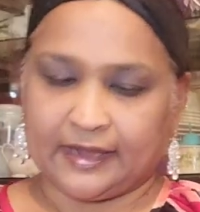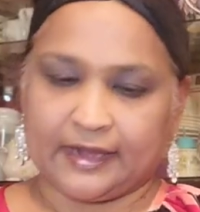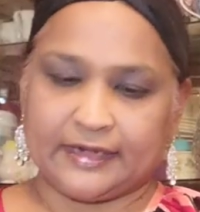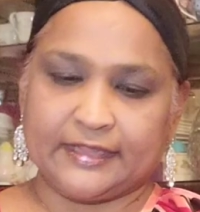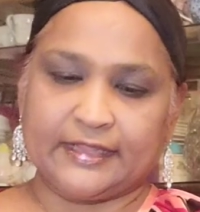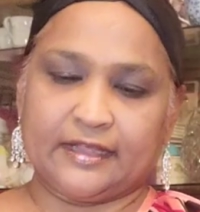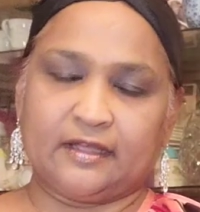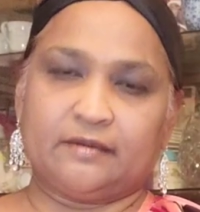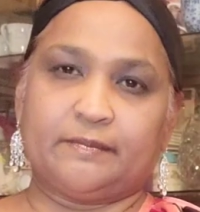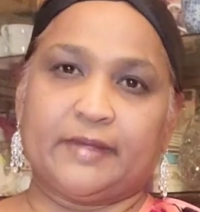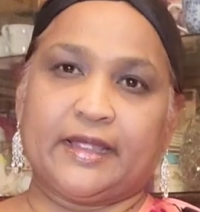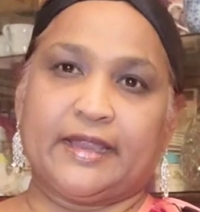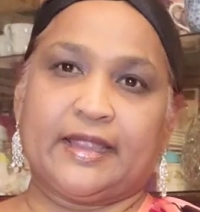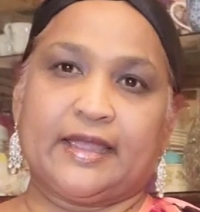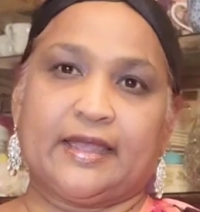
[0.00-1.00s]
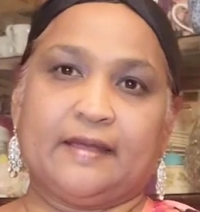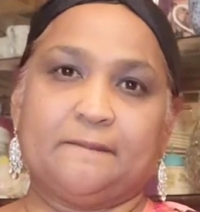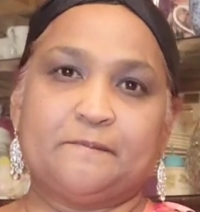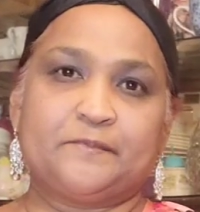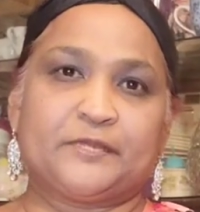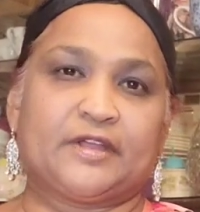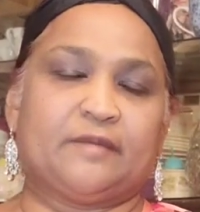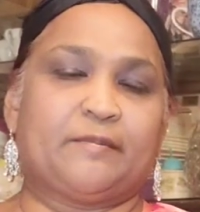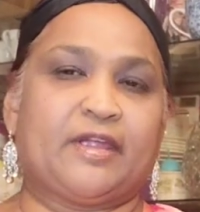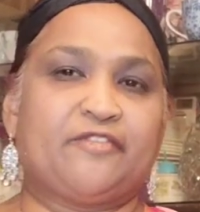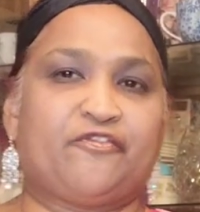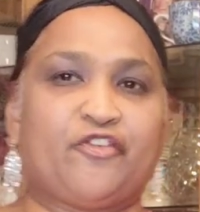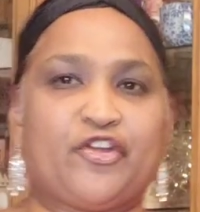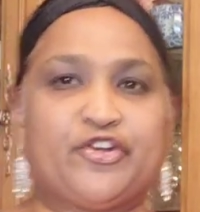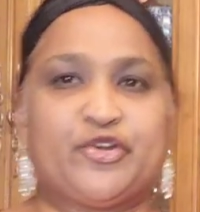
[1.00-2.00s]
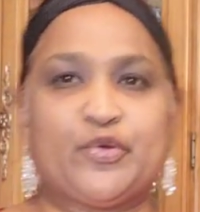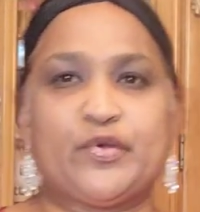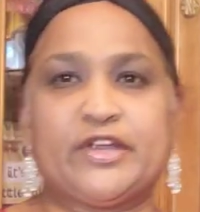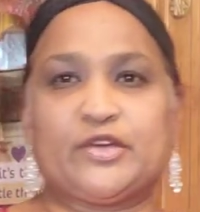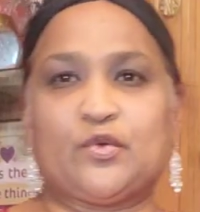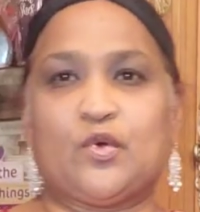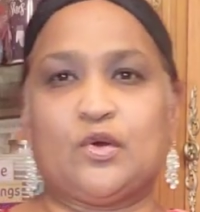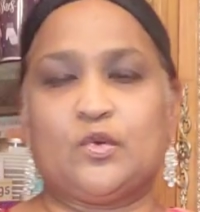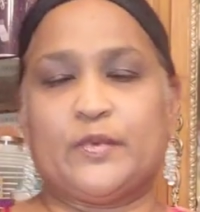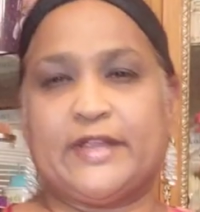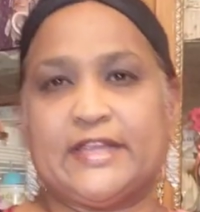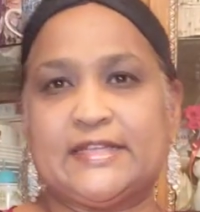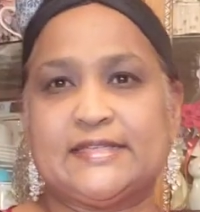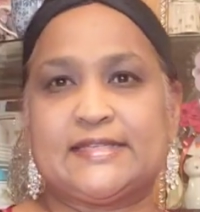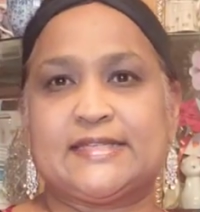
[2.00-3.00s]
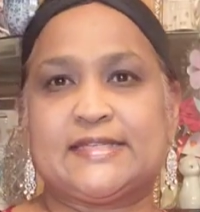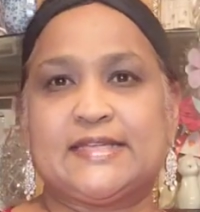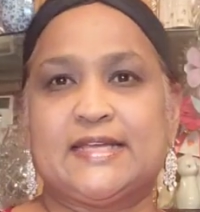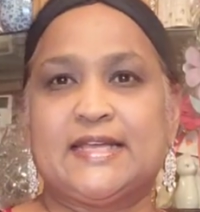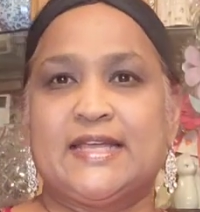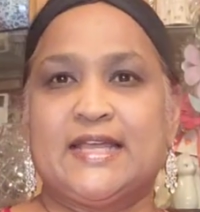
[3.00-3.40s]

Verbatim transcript: anything on my um on my front door it always